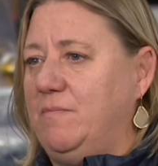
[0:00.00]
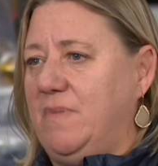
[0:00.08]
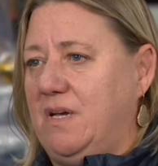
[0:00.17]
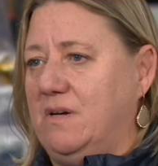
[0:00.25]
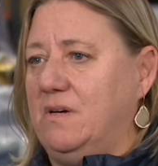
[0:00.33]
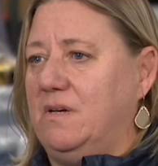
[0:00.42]

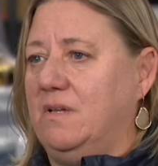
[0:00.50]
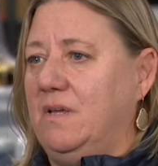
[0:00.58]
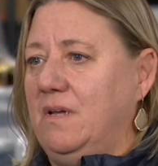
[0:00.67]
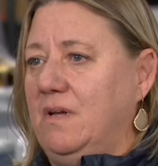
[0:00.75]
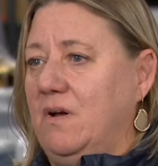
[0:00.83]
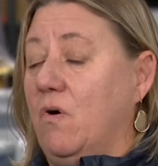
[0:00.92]
meal
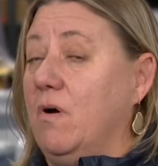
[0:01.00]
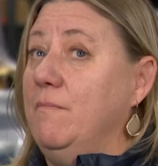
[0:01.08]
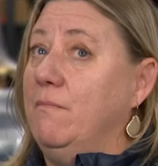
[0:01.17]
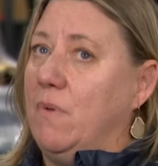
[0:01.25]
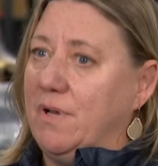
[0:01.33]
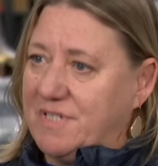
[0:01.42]
or
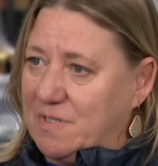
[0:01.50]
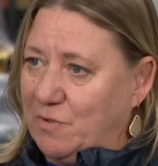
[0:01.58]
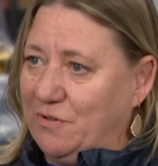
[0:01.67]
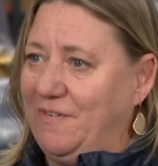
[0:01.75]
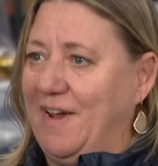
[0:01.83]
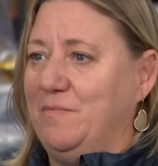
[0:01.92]

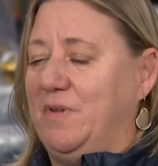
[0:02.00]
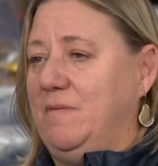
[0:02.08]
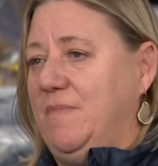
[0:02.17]
multiple family